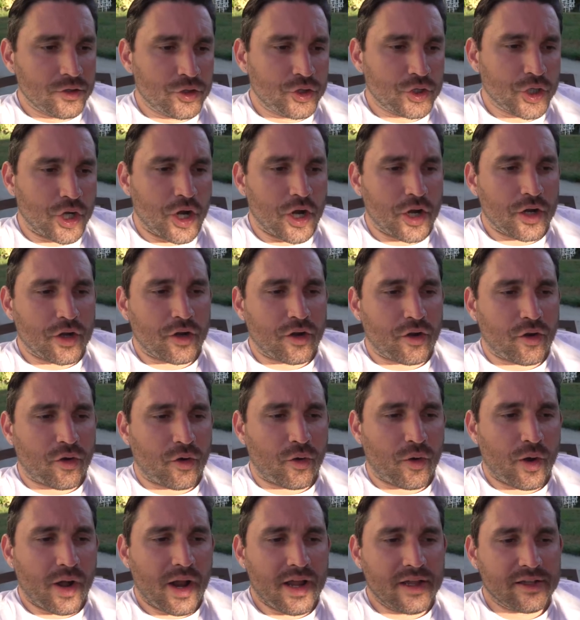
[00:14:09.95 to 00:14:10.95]
John
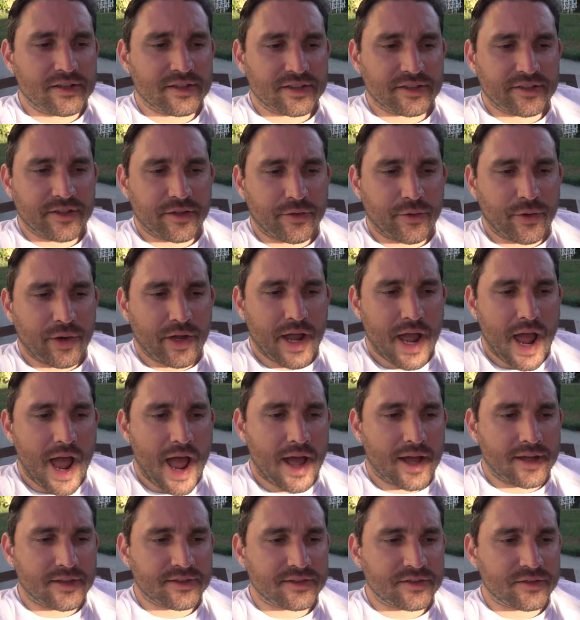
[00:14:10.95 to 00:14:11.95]
Cray 63
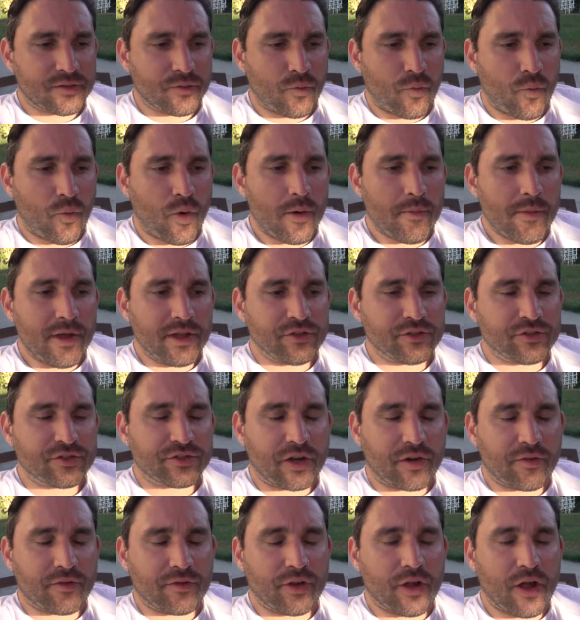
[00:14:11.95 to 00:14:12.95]
asked, what made you
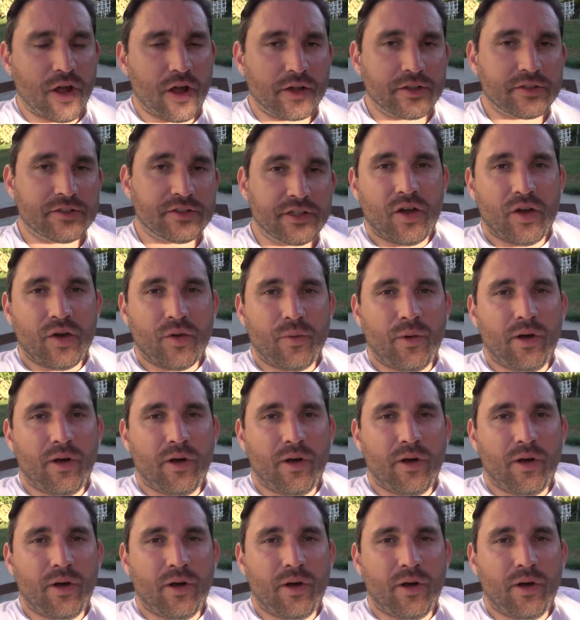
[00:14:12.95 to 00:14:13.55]
start vlogs?